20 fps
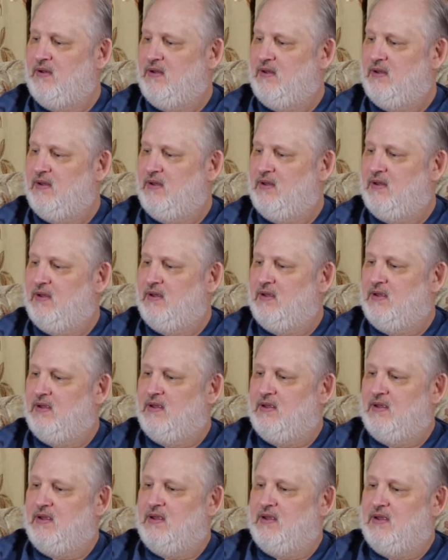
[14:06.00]

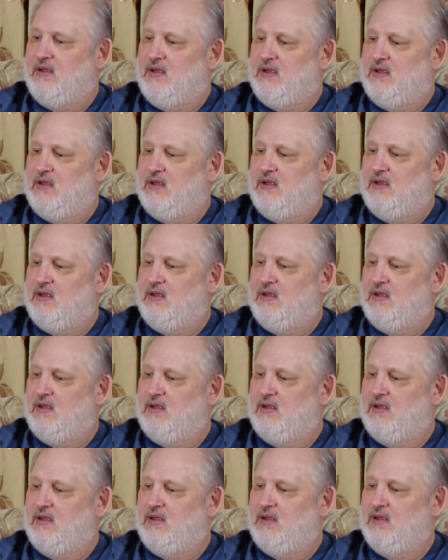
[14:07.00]

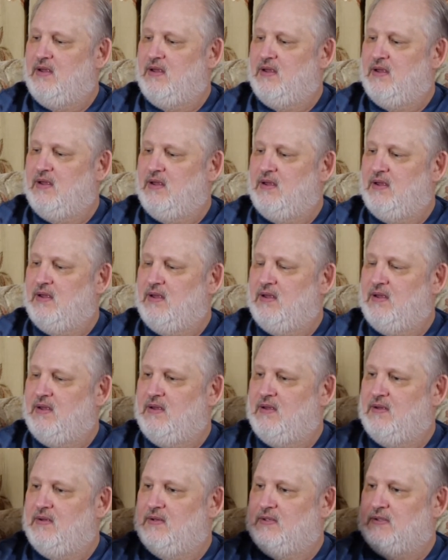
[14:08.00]

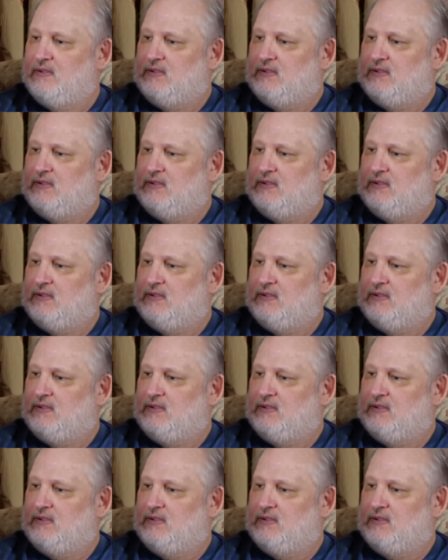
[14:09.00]
Nothing is said.